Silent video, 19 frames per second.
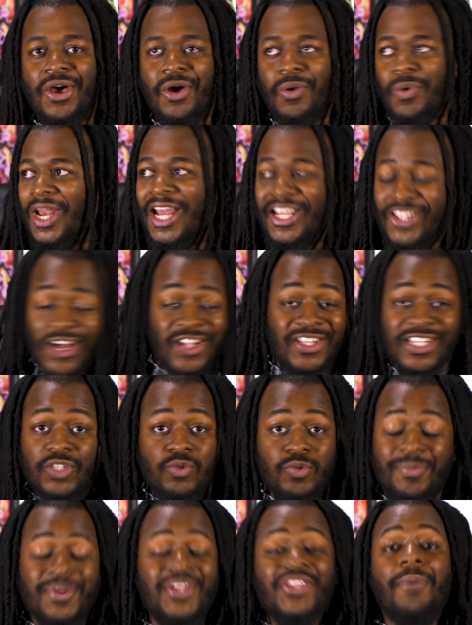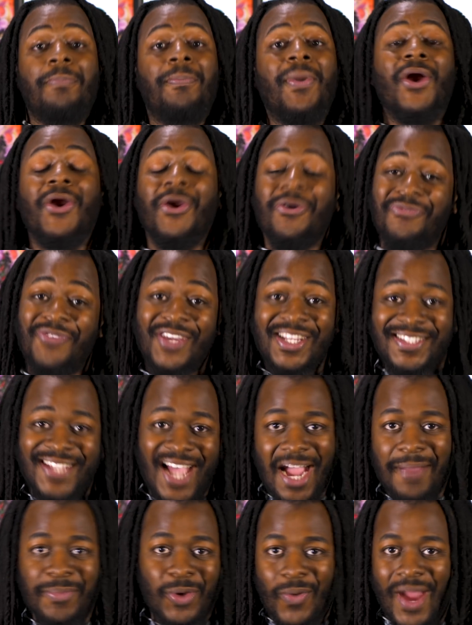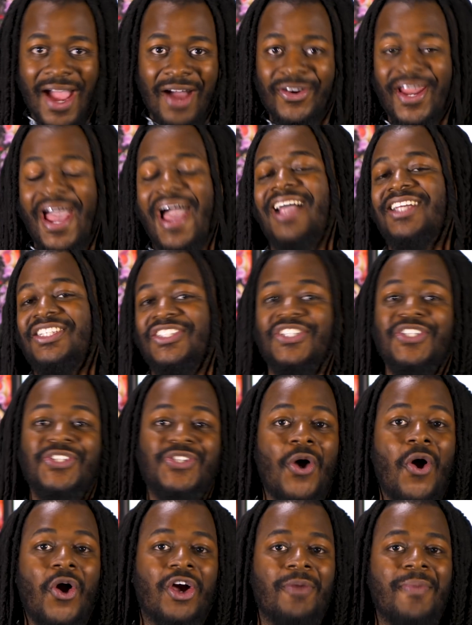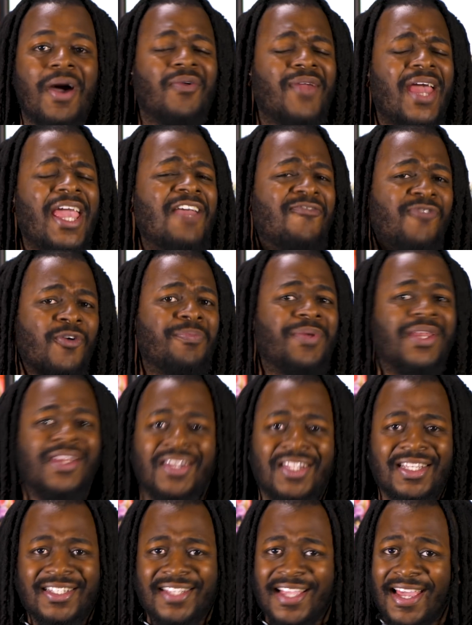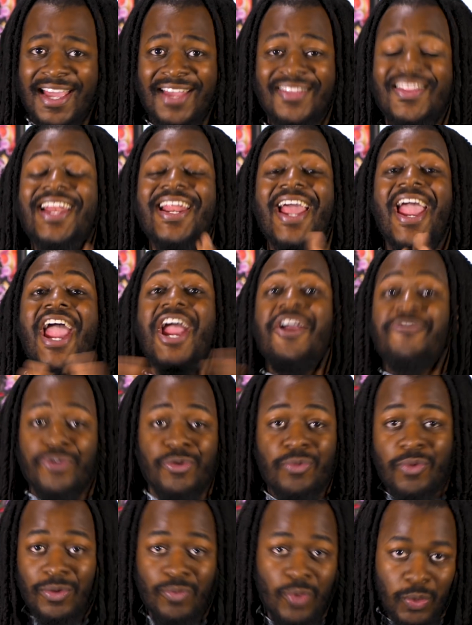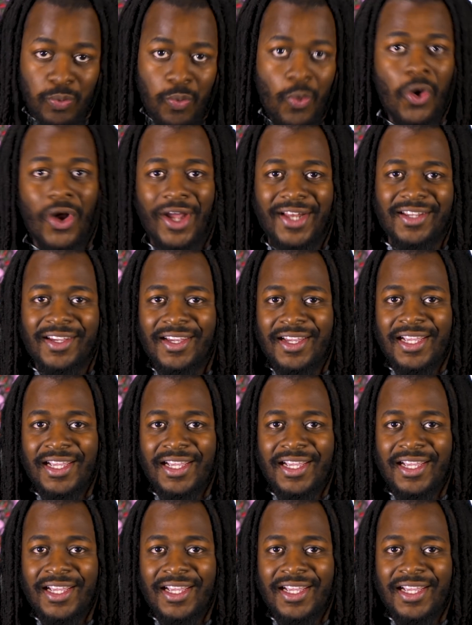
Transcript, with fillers: While I thought this would be the perfect time around to actually talk about a forbidden list that everyone would want.